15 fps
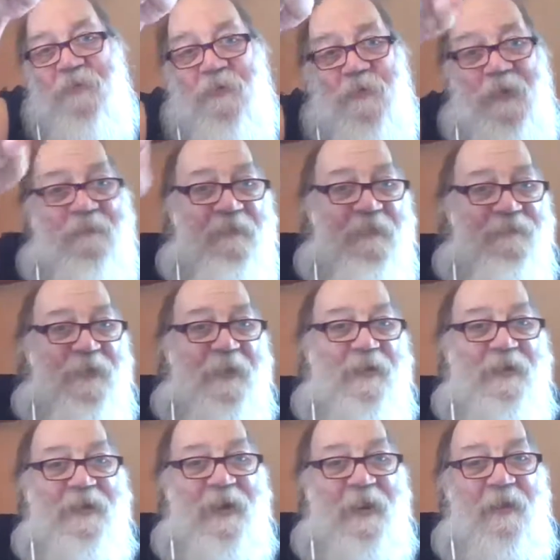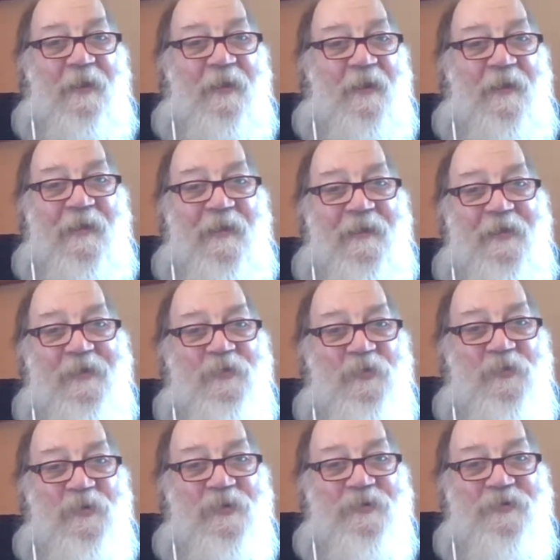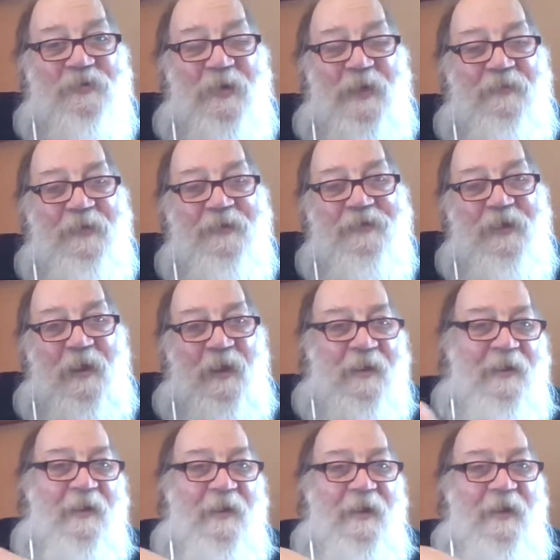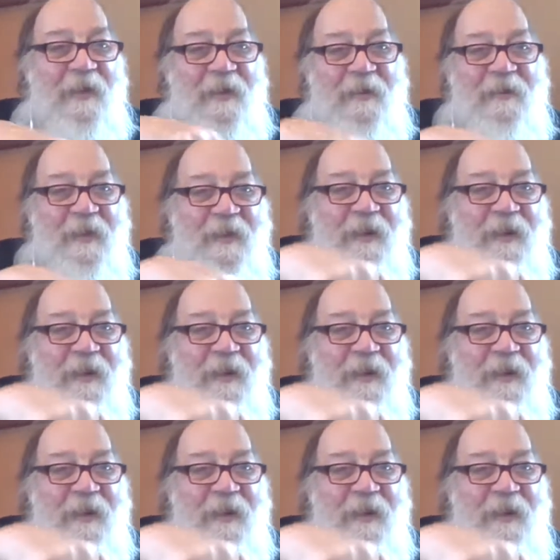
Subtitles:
to, even if they could tell the Druids are on this side, they'd